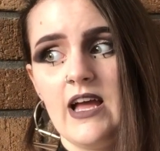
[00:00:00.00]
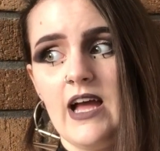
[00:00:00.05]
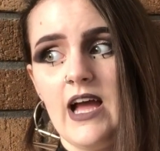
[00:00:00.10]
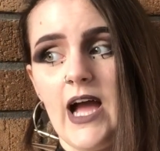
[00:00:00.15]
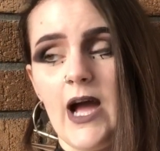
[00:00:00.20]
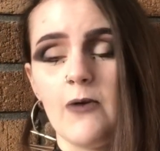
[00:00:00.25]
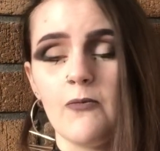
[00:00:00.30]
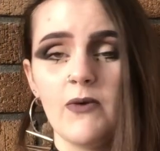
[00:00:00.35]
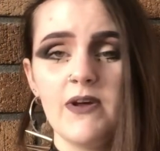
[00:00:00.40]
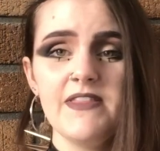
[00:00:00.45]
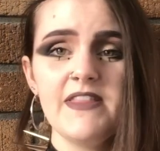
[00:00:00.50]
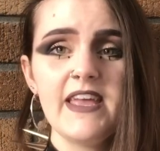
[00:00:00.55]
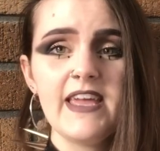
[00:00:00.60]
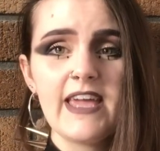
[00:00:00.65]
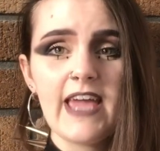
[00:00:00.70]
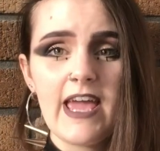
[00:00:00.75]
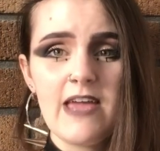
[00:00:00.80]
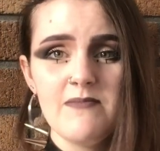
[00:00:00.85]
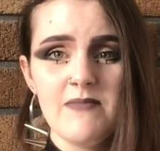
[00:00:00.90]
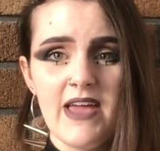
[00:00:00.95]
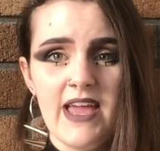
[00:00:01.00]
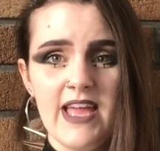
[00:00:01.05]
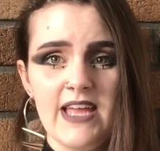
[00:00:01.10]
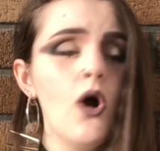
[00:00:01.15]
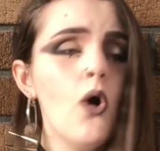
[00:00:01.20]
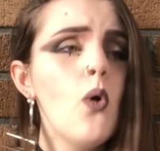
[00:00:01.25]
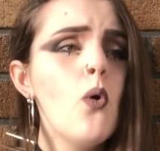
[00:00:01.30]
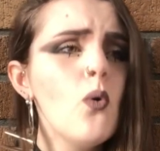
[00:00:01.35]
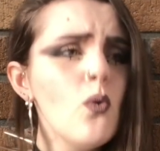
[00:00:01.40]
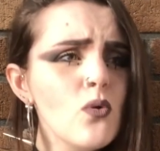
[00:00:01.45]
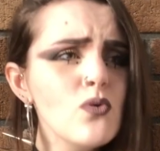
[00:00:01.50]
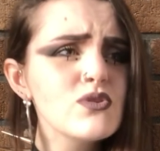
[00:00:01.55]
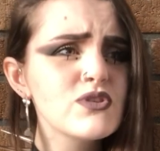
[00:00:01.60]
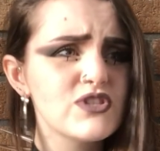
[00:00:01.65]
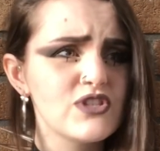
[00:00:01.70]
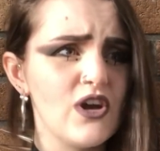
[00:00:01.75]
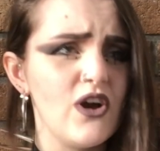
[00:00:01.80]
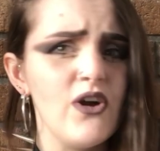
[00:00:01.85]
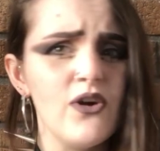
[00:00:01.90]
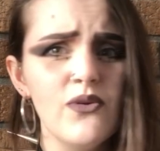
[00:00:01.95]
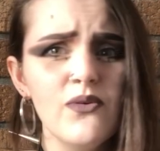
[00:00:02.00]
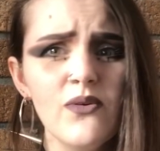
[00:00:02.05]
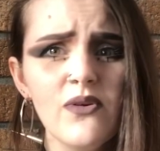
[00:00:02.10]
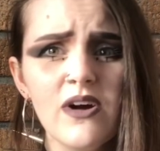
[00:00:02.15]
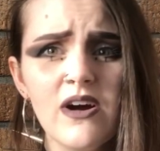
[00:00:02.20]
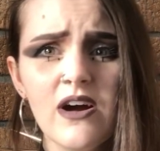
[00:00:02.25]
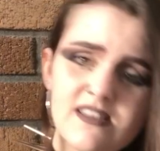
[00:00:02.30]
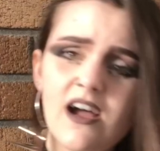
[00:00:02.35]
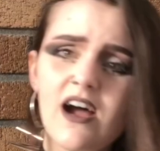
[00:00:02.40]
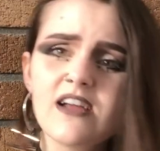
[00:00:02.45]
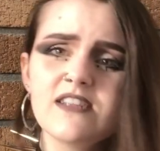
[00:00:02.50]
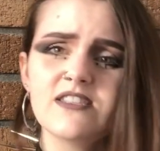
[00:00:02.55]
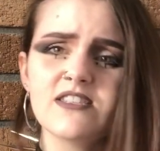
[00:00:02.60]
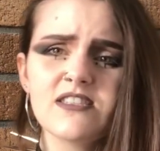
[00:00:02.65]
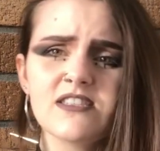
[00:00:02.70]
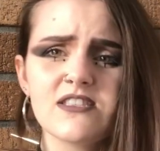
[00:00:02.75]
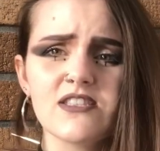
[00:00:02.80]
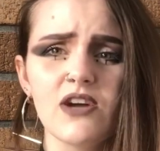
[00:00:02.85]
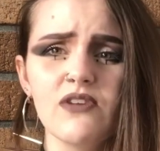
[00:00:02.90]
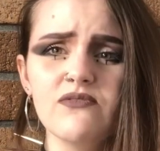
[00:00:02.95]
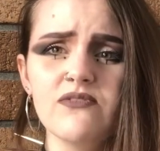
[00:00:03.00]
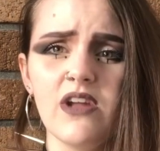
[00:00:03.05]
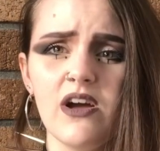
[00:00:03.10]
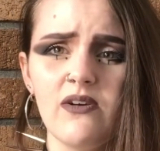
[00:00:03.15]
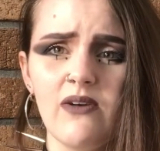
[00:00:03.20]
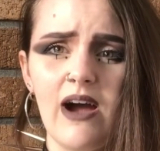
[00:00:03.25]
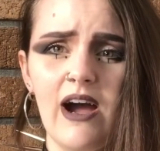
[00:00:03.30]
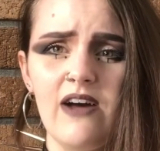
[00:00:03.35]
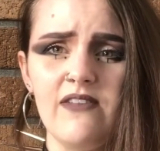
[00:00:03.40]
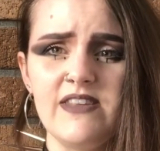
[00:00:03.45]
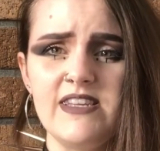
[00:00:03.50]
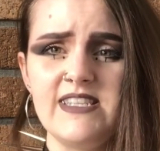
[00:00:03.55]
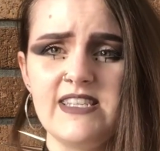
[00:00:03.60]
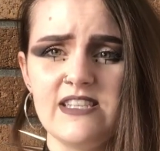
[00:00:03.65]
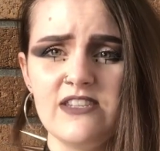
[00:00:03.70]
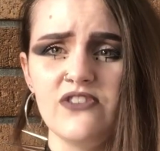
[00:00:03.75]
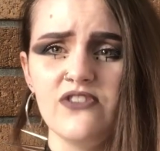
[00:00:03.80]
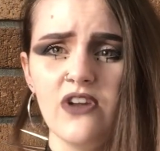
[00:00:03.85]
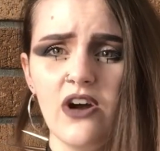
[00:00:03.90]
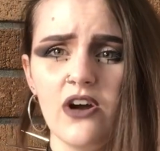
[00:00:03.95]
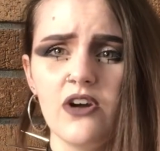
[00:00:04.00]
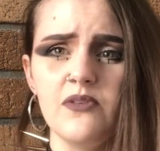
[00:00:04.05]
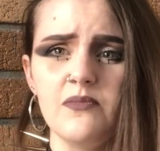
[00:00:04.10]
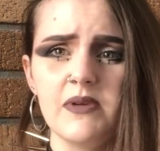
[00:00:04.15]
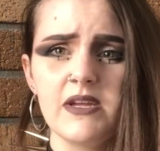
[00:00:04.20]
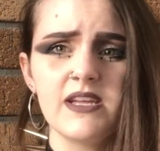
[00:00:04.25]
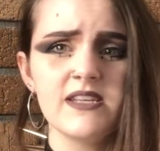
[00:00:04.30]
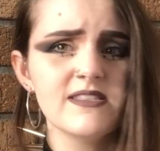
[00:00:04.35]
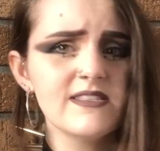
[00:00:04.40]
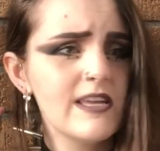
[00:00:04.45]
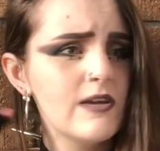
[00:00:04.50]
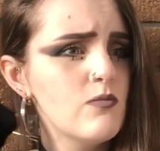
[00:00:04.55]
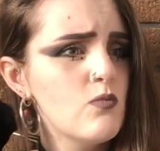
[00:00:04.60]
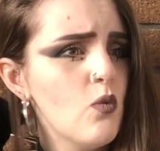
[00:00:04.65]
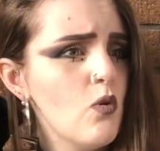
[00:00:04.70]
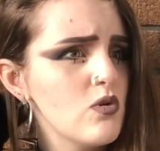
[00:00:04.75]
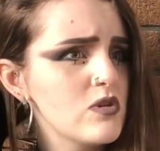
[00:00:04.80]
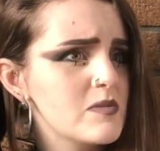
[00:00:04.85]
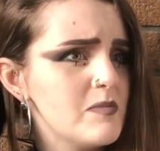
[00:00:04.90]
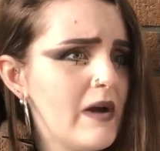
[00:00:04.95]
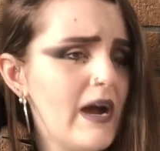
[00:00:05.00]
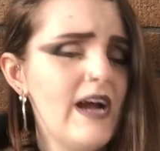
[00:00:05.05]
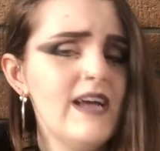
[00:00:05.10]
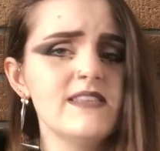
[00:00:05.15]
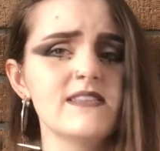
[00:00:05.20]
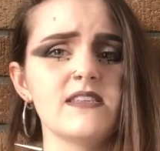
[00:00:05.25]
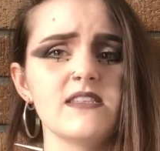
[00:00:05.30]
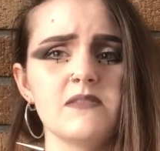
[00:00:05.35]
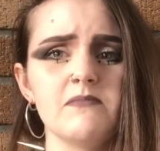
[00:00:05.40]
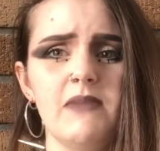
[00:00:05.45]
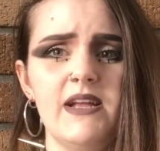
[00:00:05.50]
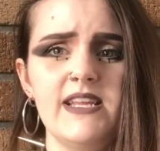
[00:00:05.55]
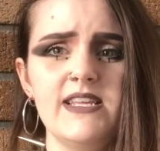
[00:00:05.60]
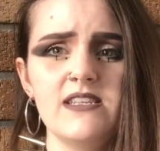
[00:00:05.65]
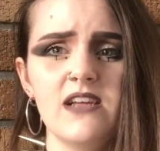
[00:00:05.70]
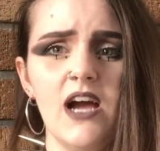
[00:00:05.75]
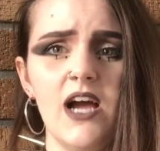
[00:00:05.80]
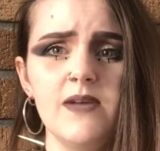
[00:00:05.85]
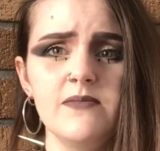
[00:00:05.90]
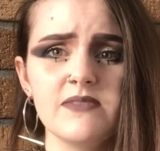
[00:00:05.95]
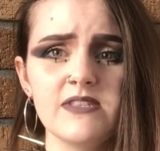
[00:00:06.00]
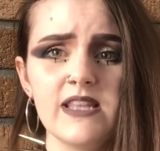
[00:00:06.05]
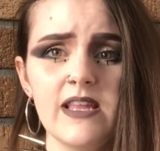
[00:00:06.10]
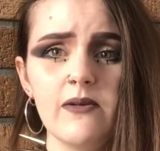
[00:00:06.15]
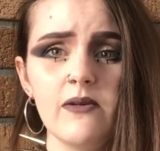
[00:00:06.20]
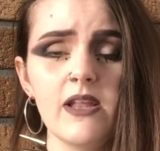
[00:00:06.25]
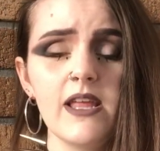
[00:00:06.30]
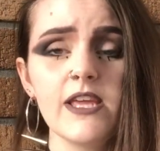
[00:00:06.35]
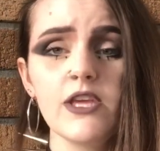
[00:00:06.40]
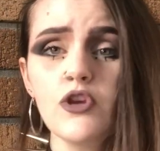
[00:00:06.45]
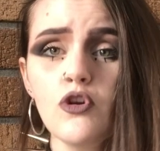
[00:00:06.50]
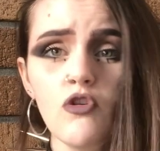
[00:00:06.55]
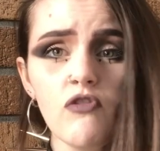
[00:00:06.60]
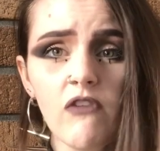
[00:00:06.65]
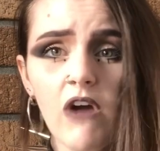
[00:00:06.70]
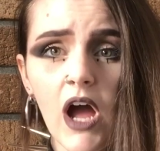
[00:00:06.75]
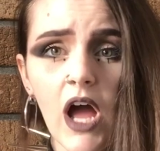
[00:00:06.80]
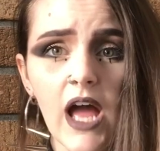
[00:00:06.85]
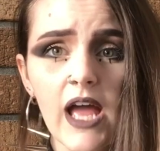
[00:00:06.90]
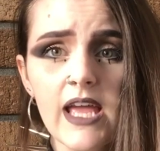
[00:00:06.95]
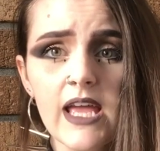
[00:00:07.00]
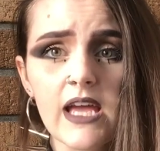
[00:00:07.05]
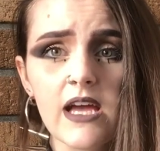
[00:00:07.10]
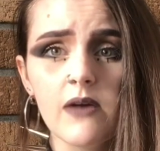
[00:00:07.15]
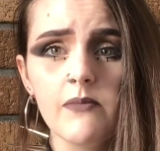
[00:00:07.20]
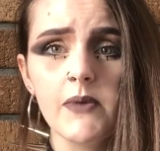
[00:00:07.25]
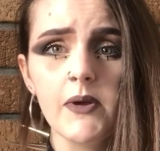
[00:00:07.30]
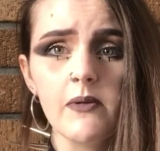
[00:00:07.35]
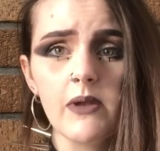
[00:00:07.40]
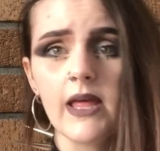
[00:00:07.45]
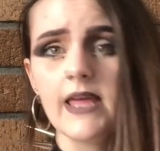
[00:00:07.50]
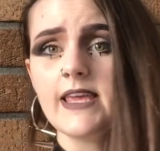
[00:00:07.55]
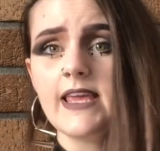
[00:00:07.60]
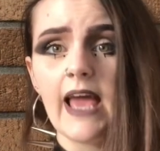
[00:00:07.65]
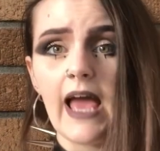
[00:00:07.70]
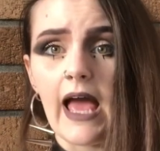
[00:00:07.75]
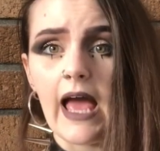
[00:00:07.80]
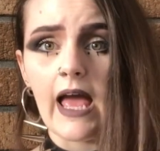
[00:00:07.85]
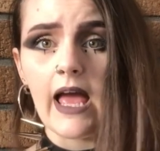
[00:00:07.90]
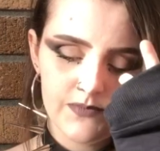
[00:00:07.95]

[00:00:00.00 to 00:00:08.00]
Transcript: And when they came in, also, I just don't know how they didn't know, because they walked past us many times and they were like, "You're right," and we were like, "Yeah."